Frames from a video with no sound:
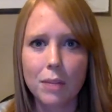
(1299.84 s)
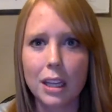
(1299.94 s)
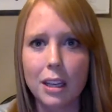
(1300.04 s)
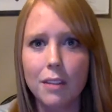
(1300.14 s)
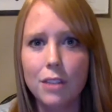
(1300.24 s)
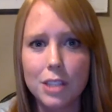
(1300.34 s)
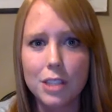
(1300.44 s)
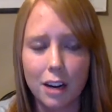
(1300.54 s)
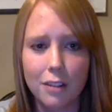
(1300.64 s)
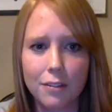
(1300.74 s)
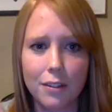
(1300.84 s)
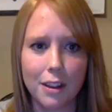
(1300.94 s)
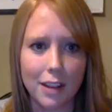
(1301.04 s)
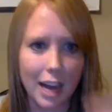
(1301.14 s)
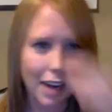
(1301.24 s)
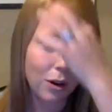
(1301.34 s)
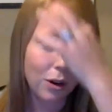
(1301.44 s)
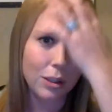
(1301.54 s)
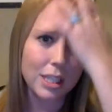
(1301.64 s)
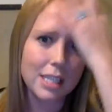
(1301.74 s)
give yourself that
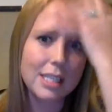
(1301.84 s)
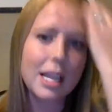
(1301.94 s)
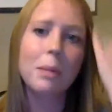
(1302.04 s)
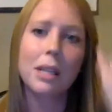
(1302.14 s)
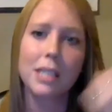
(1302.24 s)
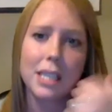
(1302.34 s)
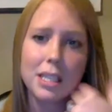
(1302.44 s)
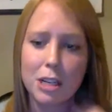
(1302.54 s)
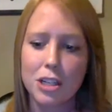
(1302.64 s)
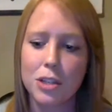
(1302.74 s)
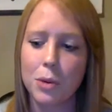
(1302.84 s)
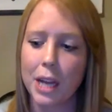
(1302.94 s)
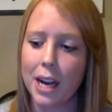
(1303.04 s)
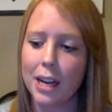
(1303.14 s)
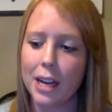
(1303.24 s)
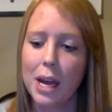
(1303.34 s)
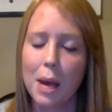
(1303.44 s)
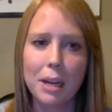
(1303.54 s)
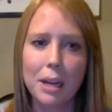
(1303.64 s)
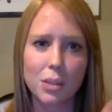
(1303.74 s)
goal to stay plugged in as much as you can,
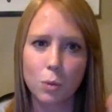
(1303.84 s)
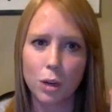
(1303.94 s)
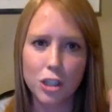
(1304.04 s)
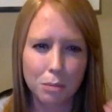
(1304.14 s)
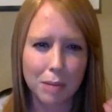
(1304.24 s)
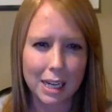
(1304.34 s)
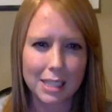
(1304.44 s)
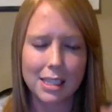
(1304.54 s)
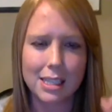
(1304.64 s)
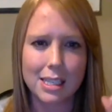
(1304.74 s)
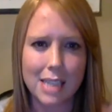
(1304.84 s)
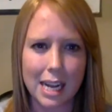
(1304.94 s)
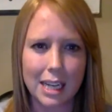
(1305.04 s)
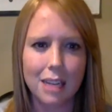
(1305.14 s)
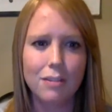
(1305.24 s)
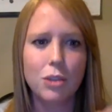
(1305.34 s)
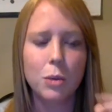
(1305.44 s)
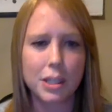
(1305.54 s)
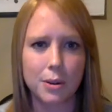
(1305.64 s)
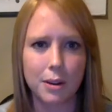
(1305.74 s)
because once your mindset's negative, you
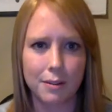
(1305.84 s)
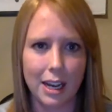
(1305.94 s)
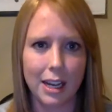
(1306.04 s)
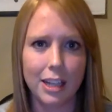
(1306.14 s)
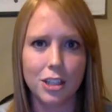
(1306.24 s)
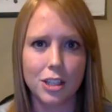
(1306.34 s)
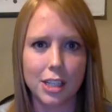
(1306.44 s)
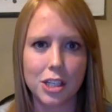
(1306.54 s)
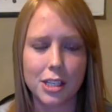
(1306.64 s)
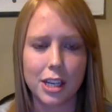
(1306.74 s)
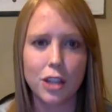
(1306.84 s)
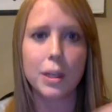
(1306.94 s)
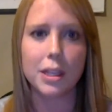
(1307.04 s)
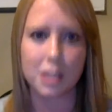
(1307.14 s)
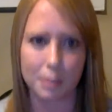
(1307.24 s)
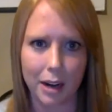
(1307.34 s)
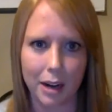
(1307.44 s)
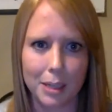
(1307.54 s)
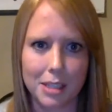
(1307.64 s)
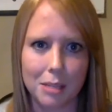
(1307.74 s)
get to an event and just like she said, you get inspired
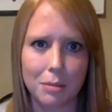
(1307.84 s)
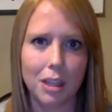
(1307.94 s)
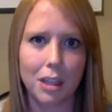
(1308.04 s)
by something.